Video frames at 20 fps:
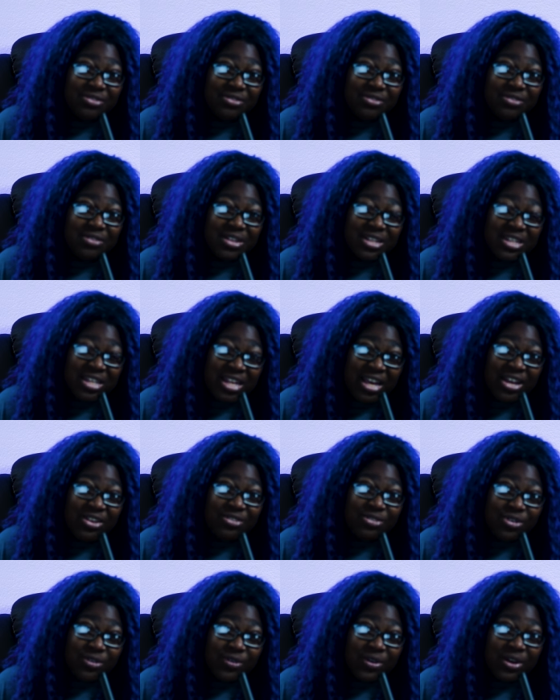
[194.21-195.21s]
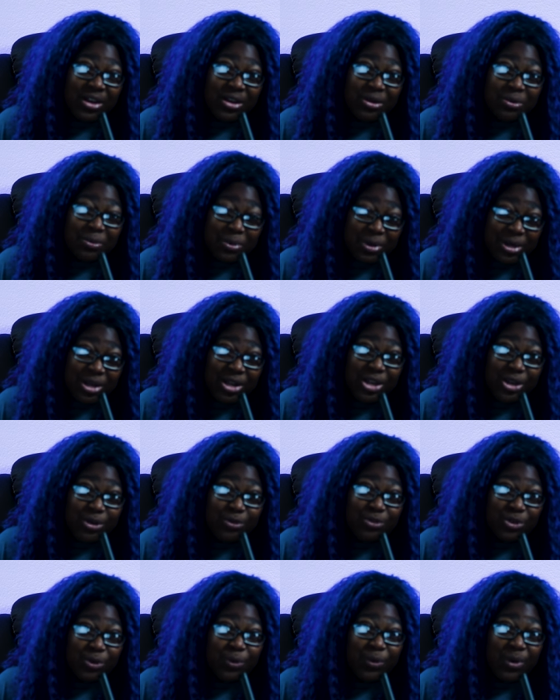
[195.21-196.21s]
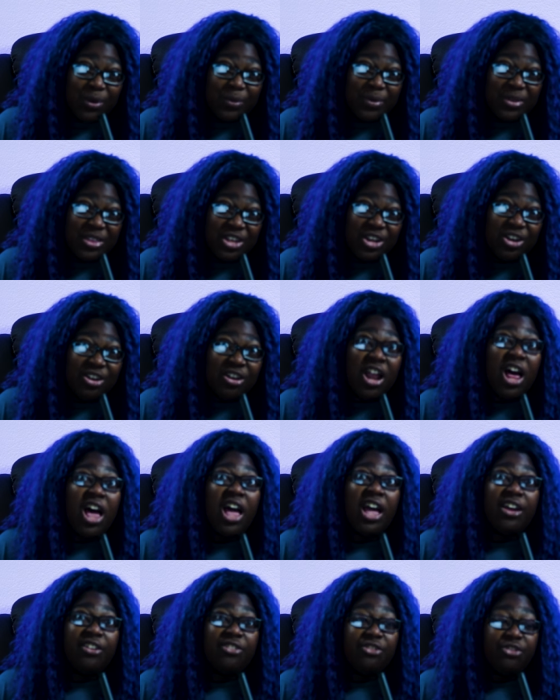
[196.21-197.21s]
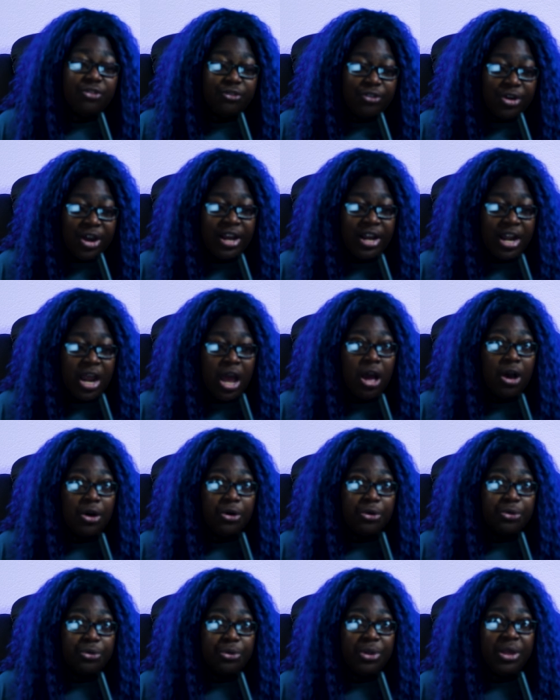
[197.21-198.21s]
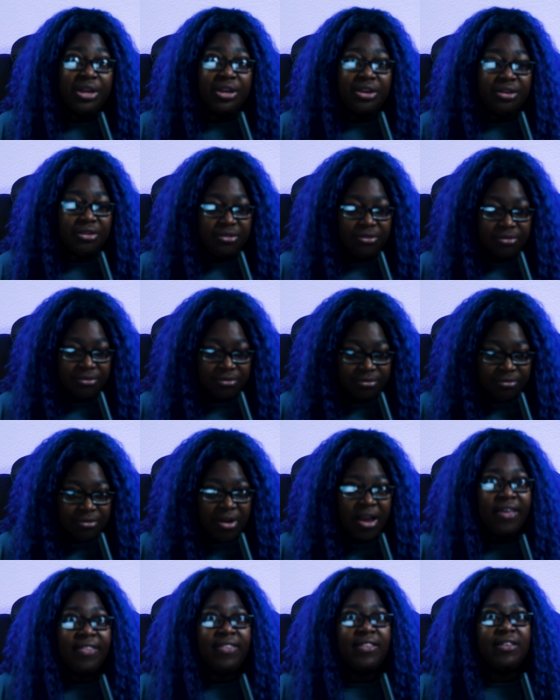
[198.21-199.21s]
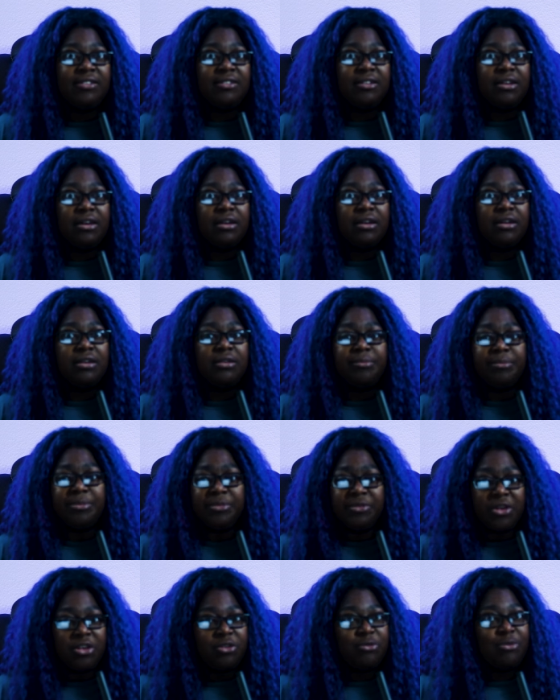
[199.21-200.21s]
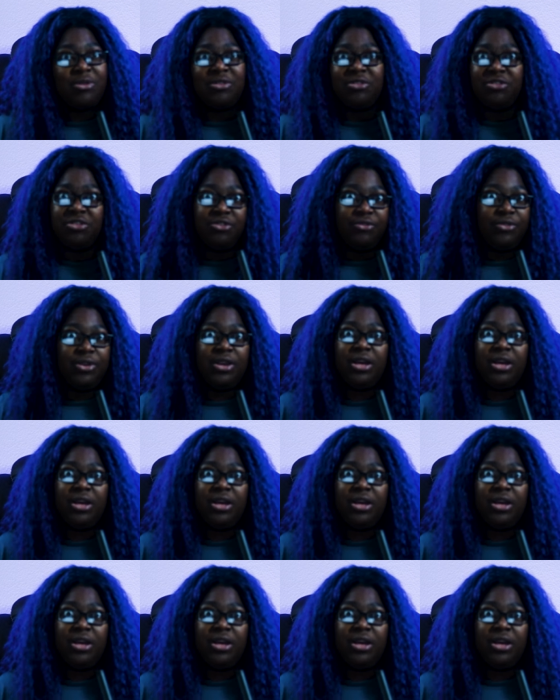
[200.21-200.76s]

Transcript: Like, for real, what are you doing with your life right now? Like, right this second. So I was watching this video.